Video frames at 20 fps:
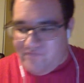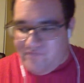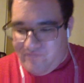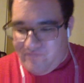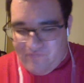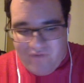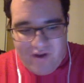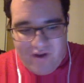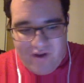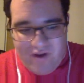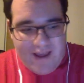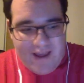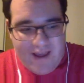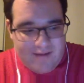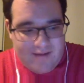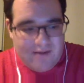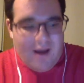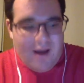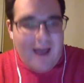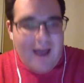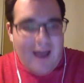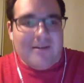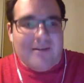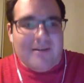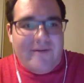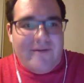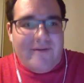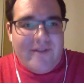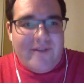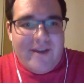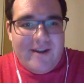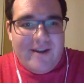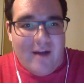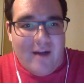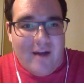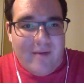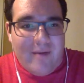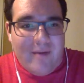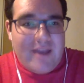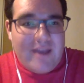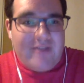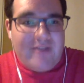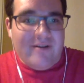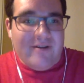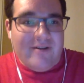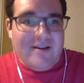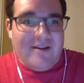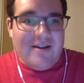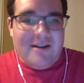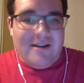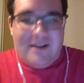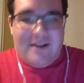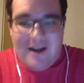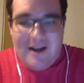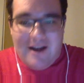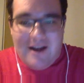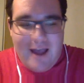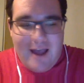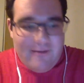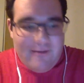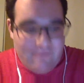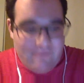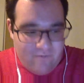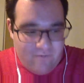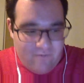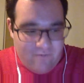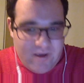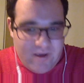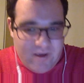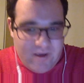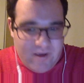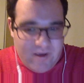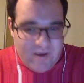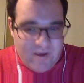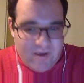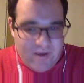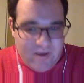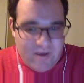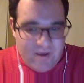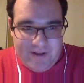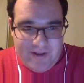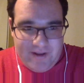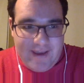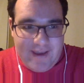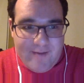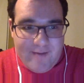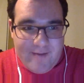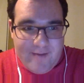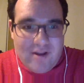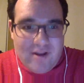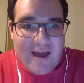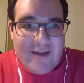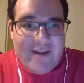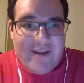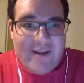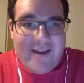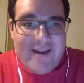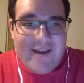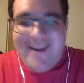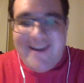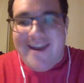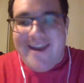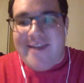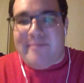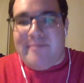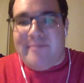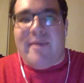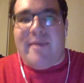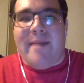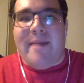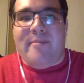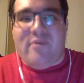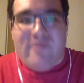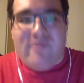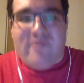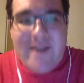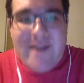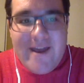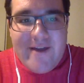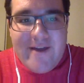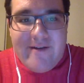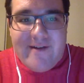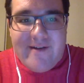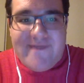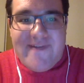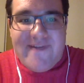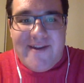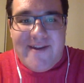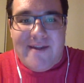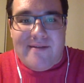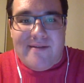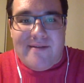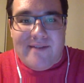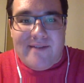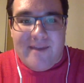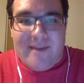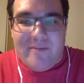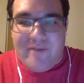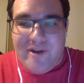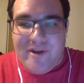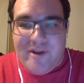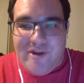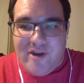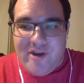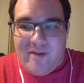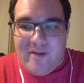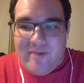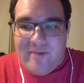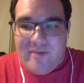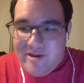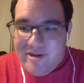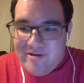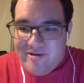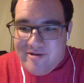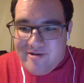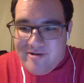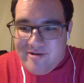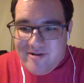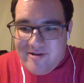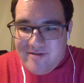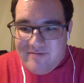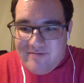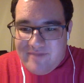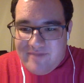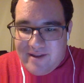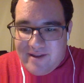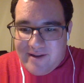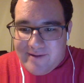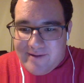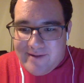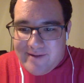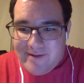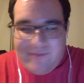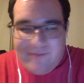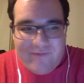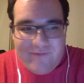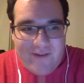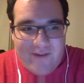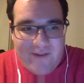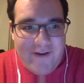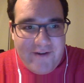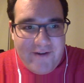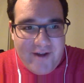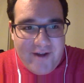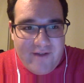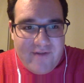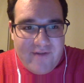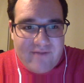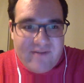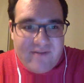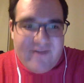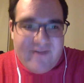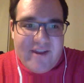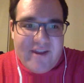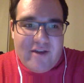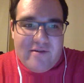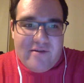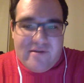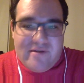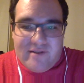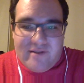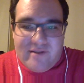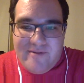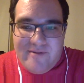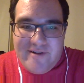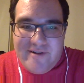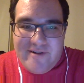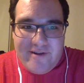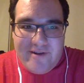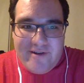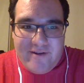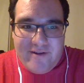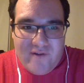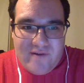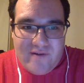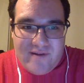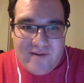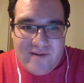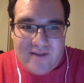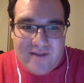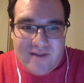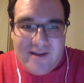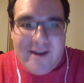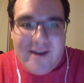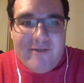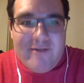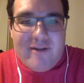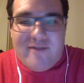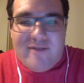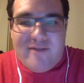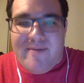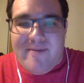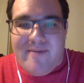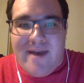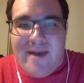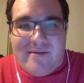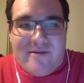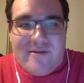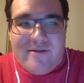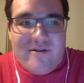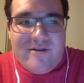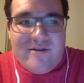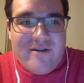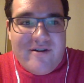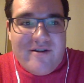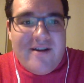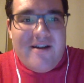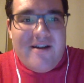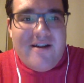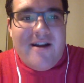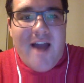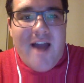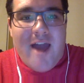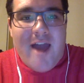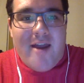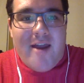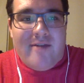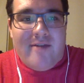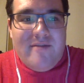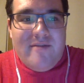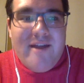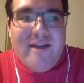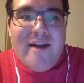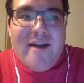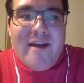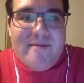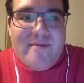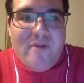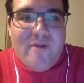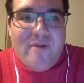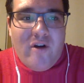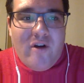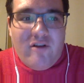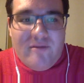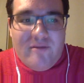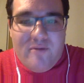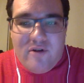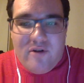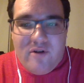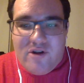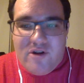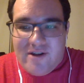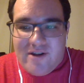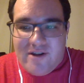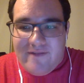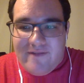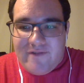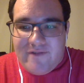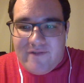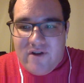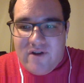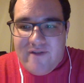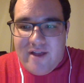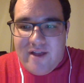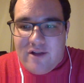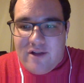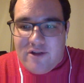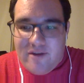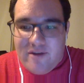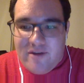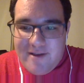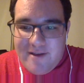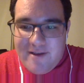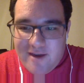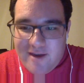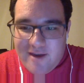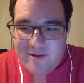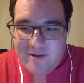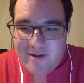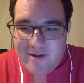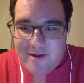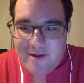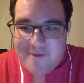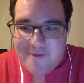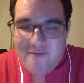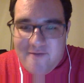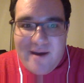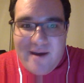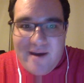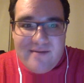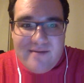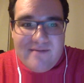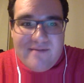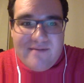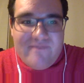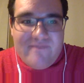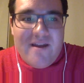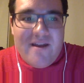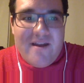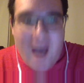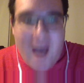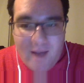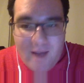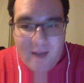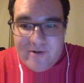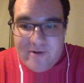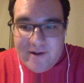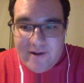okay, so I loved it. I mean, I really, really like him a lot. And my prayer is that he doesn't get preachy on me. Because I found out this week that he goes to Liberty University online. He wants to be a pastor. And assuming he doesn't pull a Porsche and throw the LGBT community under a bus, I'm rooting for